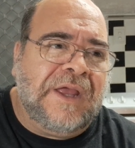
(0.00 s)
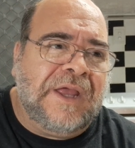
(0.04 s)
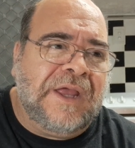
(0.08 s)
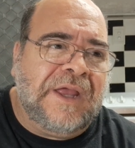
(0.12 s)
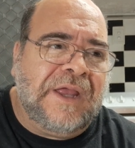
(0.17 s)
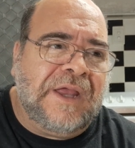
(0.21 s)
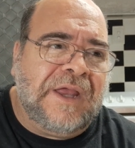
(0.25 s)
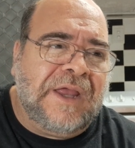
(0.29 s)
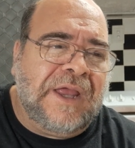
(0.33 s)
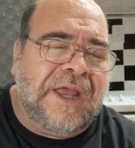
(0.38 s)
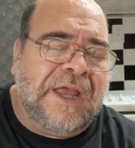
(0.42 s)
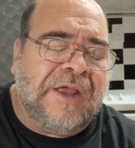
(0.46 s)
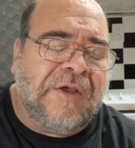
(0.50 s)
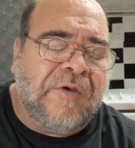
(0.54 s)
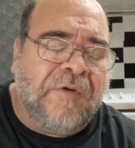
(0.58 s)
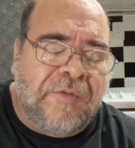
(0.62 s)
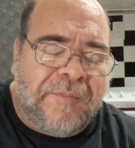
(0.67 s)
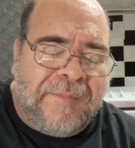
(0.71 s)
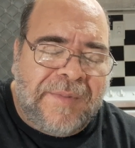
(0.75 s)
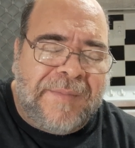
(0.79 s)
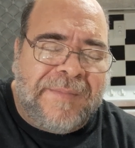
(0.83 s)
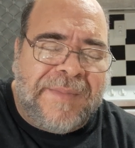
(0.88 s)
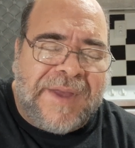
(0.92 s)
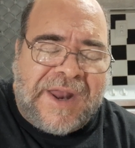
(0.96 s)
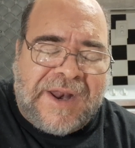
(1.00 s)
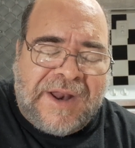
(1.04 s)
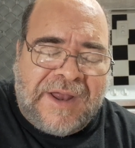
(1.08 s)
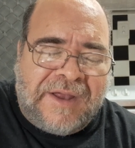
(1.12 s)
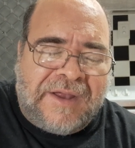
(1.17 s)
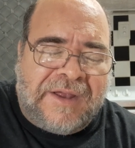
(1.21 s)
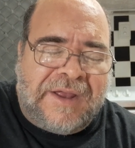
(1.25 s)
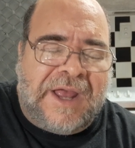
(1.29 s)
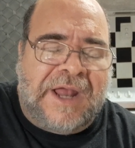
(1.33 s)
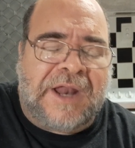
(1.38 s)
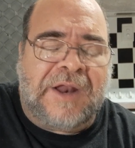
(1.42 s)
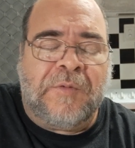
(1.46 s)
it could be
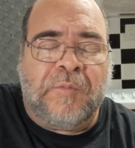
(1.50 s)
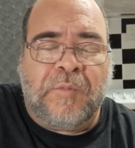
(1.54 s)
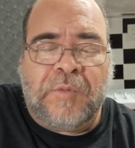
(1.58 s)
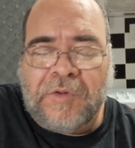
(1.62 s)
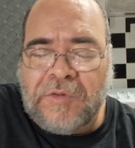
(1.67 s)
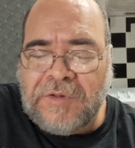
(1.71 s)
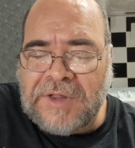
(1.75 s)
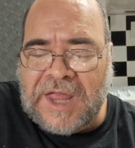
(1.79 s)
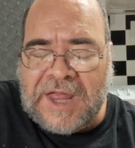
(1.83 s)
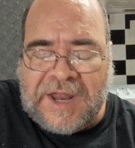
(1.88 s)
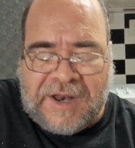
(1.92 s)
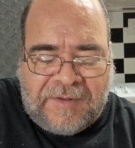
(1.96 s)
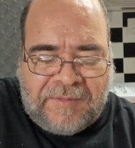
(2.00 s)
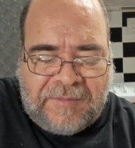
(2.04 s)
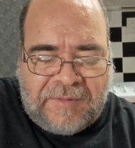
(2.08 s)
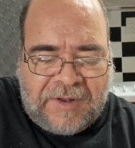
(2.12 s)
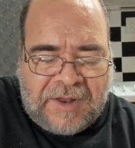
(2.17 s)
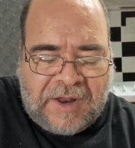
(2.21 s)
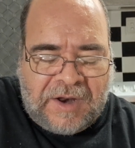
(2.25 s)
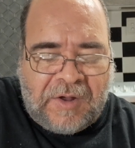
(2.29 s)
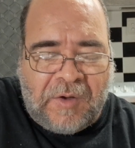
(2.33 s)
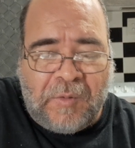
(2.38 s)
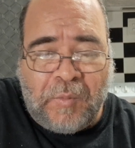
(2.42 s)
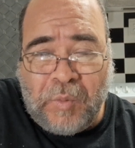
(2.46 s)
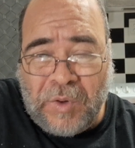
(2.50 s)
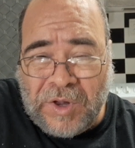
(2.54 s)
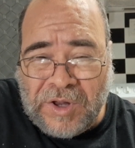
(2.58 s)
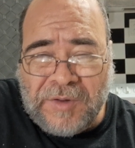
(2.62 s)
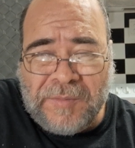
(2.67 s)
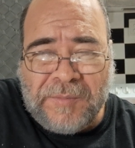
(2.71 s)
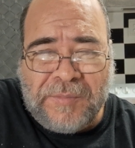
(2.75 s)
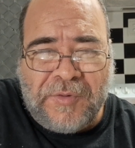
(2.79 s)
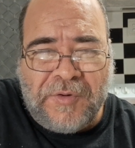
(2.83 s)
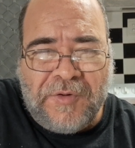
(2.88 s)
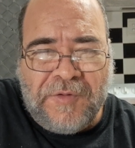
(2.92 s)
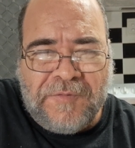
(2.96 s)
better, and it will get in, and I will
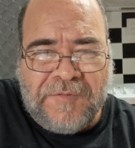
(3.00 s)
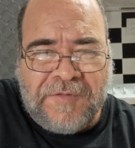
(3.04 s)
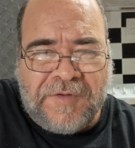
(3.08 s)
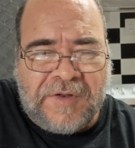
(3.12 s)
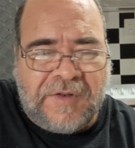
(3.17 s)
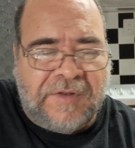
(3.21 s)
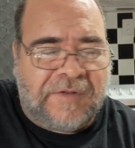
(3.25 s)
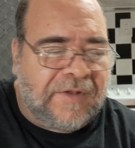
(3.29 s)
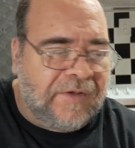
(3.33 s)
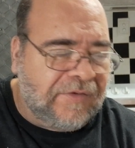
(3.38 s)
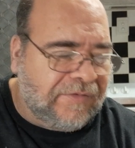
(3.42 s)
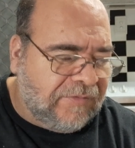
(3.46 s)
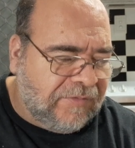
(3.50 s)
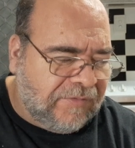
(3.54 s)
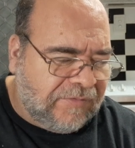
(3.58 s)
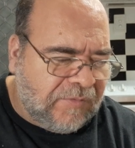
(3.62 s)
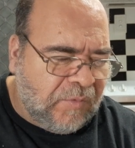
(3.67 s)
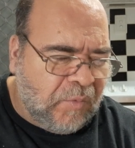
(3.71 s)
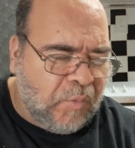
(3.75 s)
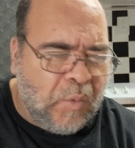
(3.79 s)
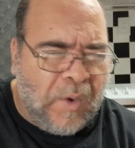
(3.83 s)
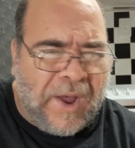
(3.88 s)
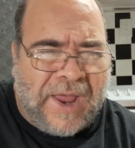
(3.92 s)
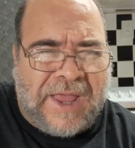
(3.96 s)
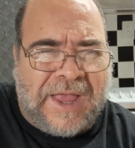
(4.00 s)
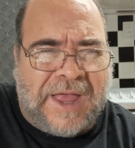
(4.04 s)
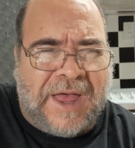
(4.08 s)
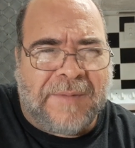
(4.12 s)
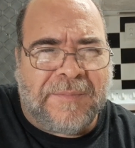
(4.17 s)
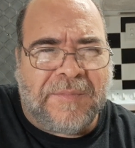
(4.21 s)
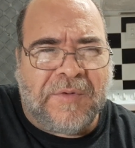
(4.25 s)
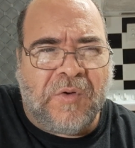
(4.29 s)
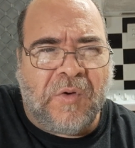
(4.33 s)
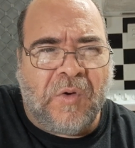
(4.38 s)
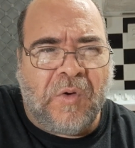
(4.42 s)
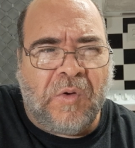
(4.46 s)
improve it. This was a
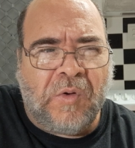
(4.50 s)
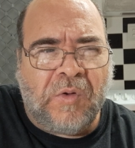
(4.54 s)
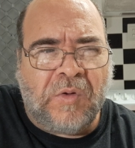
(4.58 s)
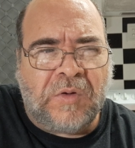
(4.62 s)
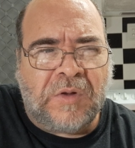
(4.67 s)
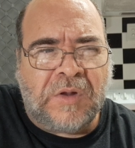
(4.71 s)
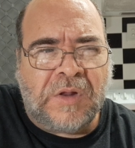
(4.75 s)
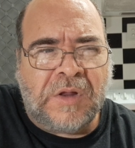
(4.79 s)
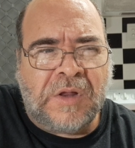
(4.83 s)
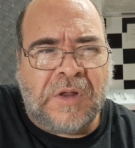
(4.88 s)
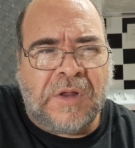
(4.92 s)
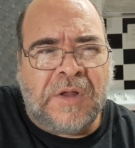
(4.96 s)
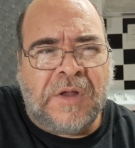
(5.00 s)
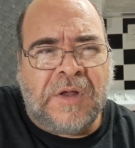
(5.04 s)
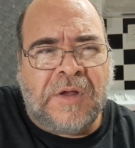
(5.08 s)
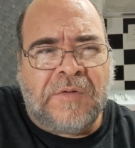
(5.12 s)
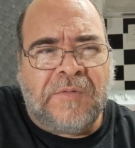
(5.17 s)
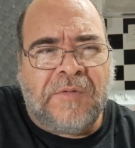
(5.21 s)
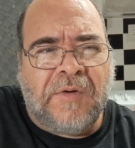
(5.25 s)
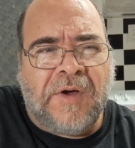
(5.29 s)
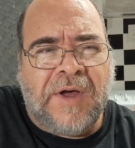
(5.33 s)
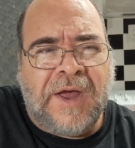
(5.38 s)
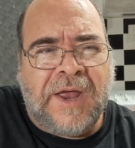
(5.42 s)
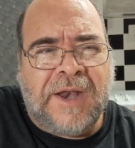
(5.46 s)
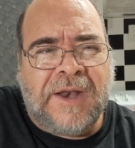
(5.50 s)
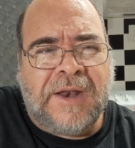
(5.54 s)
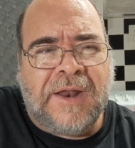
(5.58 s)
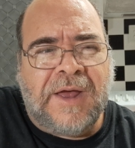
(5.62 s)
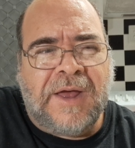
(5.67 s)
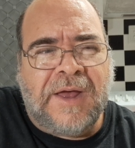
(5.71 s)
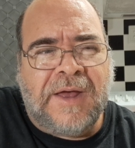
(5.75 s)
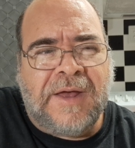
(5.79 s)
wake-up call, right?